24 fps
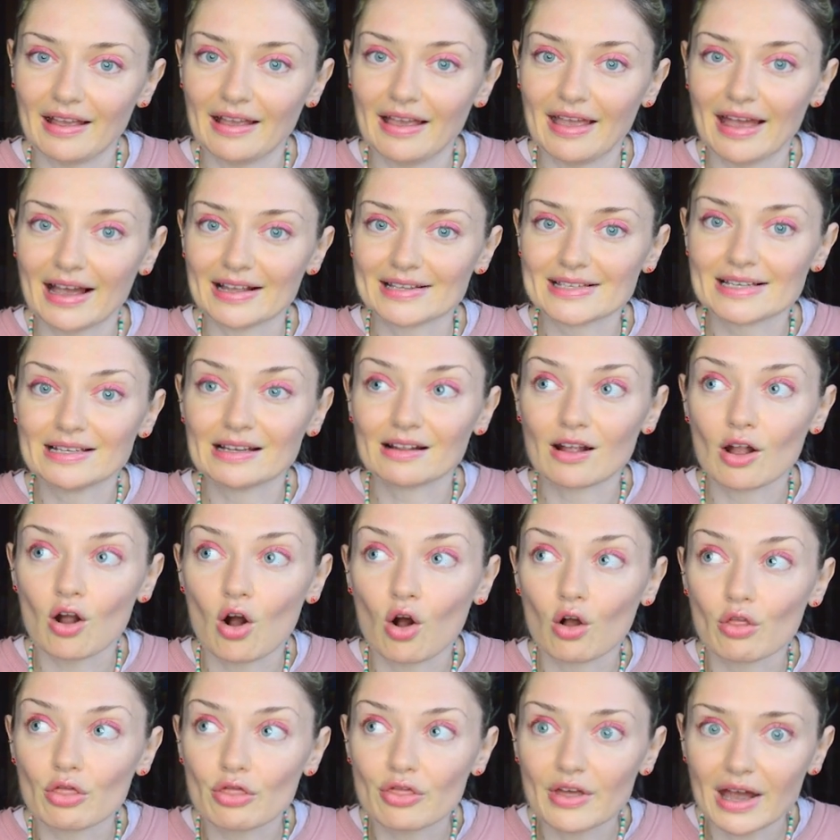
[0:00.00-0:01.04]
Getting
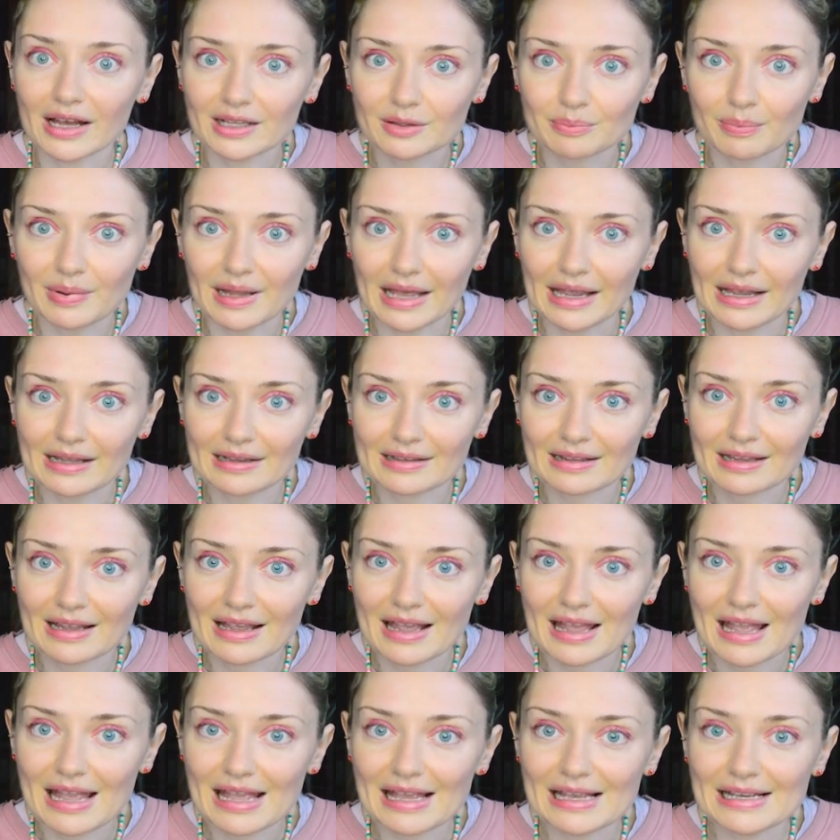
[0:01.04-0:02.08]
on that plane
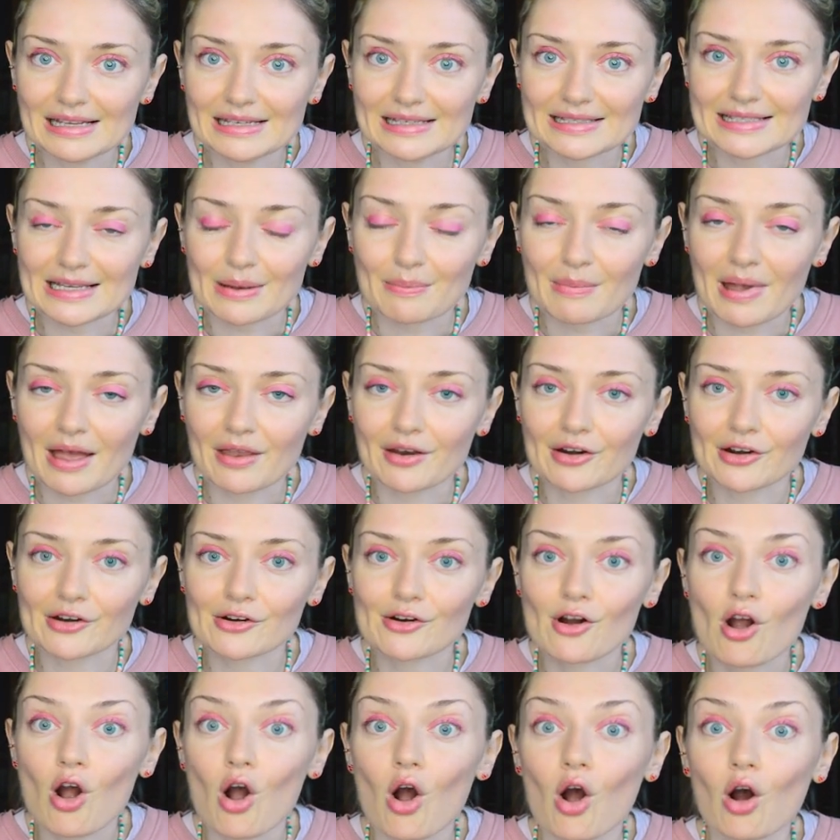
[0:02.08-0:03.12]
is a
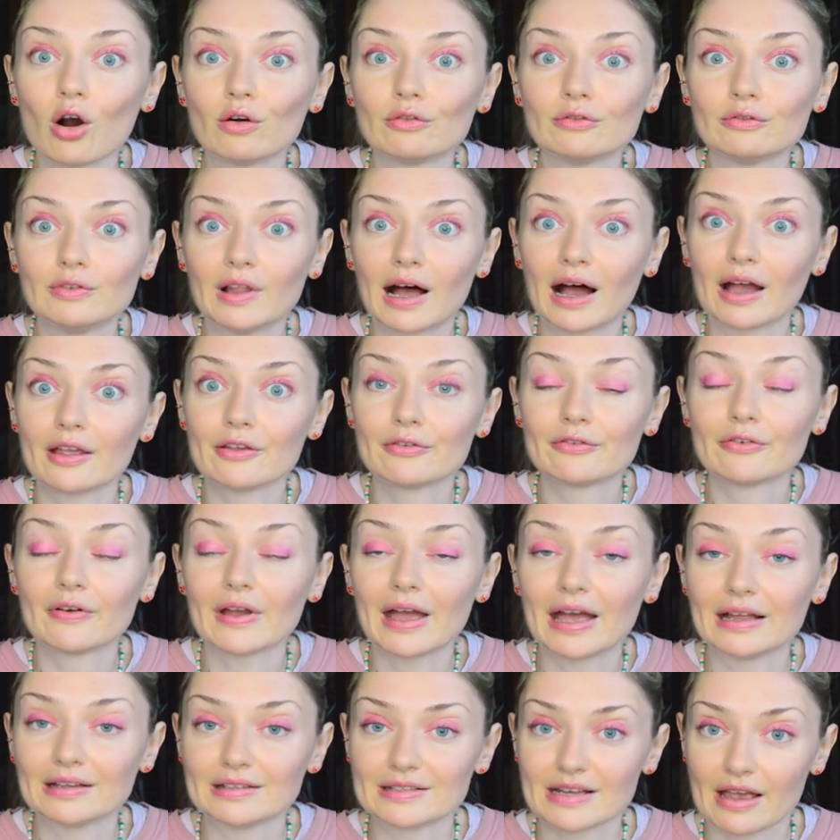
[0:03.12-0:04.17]
matter of life
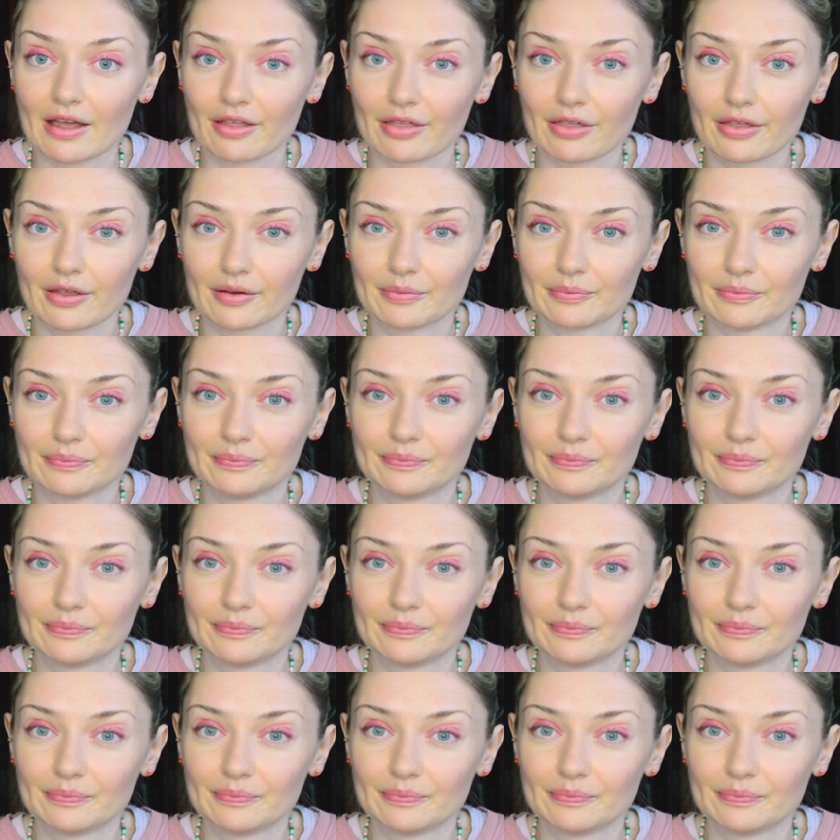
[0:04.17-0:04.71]
and death.